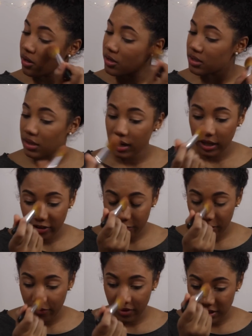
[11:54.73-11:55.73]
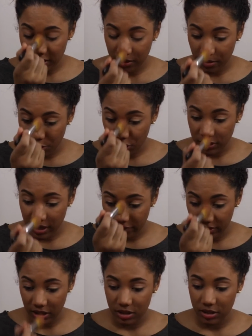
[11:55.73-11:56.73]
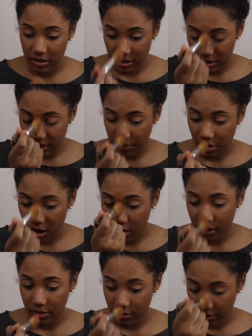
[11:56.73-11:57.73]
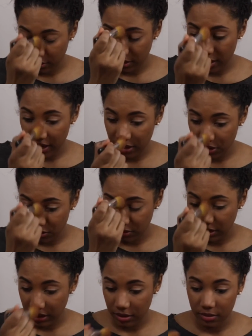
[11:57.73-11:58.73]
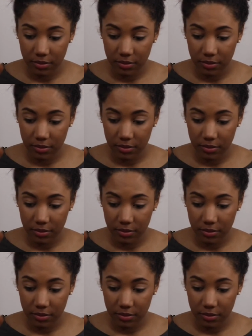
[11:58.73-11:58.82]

Just gonna give my face a little bit more definition since I'm not actually